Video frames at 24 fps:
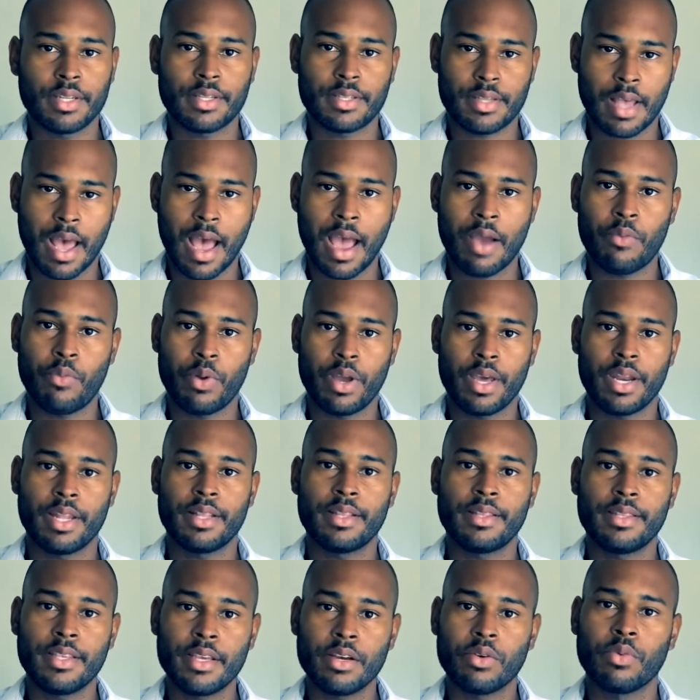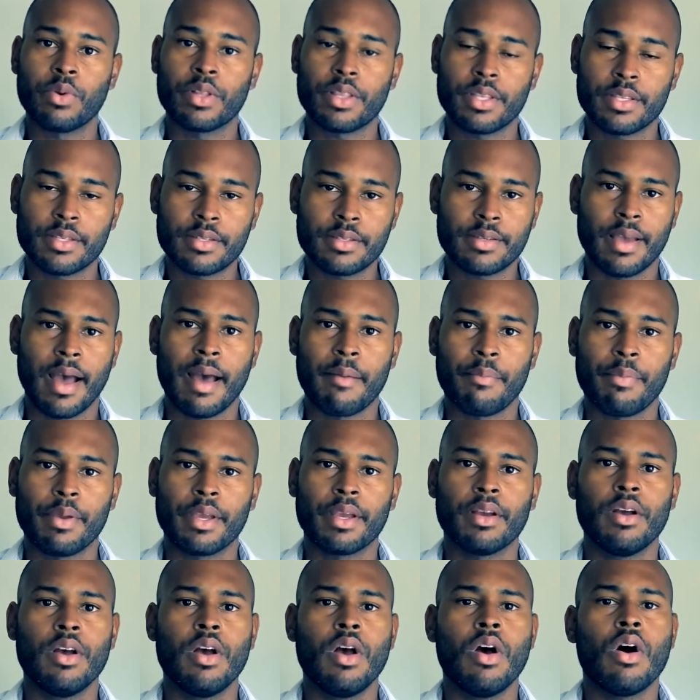to the side. We're going to deal with this
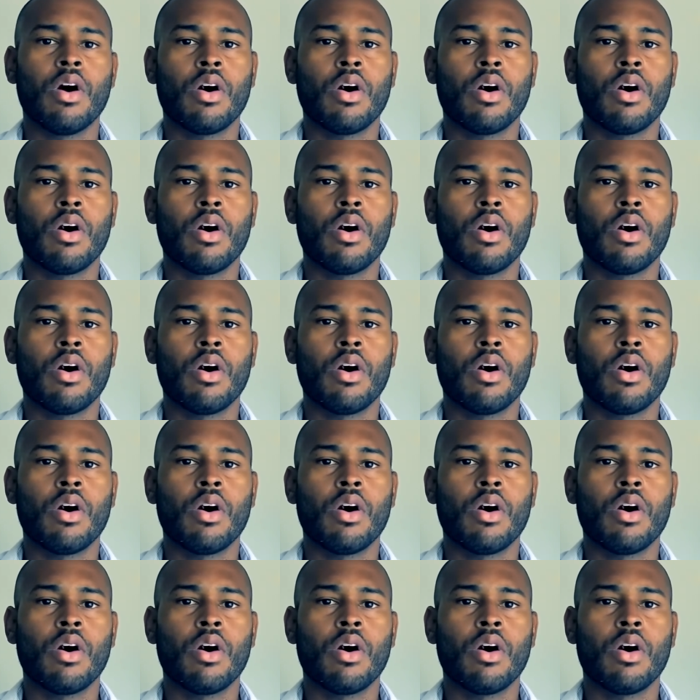topic